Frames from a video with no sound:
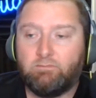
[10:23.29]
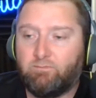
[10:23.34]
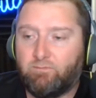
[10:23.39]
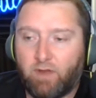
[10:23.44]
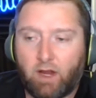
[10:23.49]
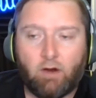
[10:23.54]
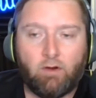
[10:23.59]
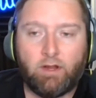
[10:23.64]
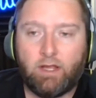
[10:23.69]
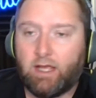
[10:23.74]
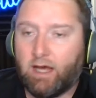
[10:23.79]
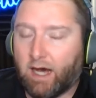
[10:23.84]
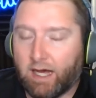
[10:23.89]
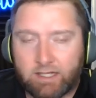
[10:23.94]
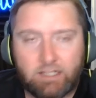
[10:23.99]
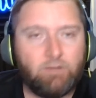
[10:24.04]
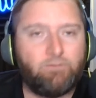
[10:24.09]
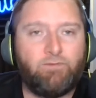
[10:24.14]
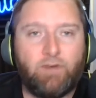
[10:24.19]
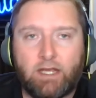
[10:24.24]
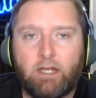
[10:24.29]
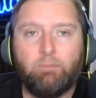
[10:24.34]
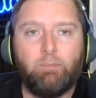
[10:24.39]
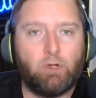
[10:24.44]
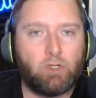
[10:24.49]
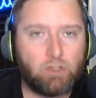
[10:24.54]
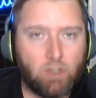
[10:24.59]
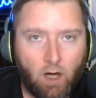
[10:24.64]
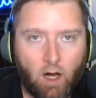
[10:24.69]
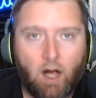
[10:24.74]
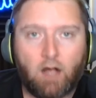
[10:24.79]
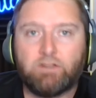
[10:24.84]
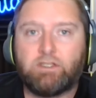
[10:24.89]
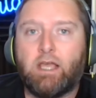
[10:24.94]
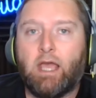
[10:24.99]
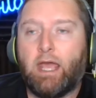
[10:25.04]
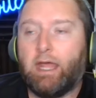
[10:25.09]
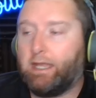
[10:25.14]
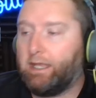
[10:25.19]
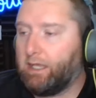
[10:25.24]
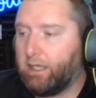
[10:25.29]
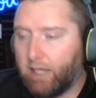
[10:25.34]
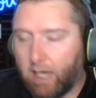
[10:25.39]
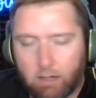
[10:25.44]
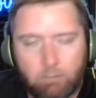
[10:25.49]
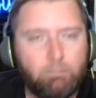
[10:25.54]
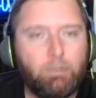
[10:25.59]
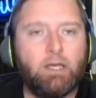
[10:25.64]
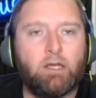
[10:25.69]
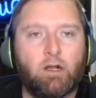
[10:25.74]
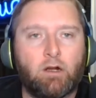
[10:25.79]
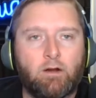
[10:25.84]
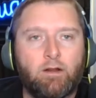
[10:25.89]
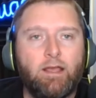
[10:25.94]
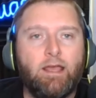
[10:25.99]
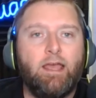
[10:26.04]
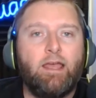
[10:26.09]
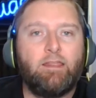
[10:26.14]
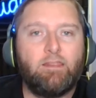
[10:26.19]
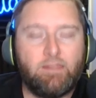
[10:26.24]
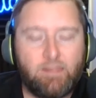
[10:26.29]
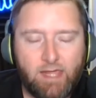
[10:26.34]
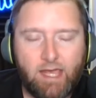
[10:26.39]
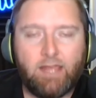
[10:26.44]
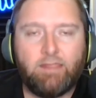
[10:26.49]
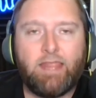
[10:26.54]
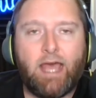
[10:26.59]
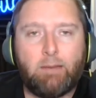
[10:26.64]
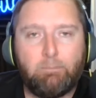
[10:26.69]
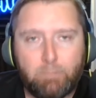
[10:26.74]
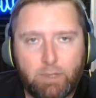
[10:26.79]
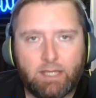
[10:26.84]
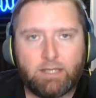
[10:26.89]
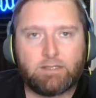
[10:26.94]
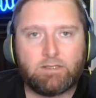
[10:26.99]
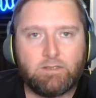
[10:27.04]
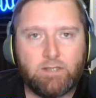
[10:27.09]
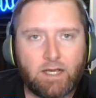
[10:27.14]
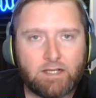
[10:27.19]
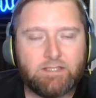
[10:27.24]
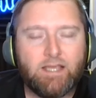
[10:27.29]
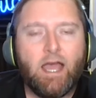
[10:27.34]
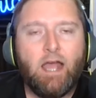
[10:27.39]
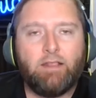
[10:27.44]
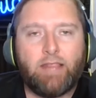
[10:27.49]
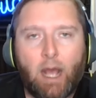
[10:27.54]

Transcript: very undefendable calls and none bigger then that pick six.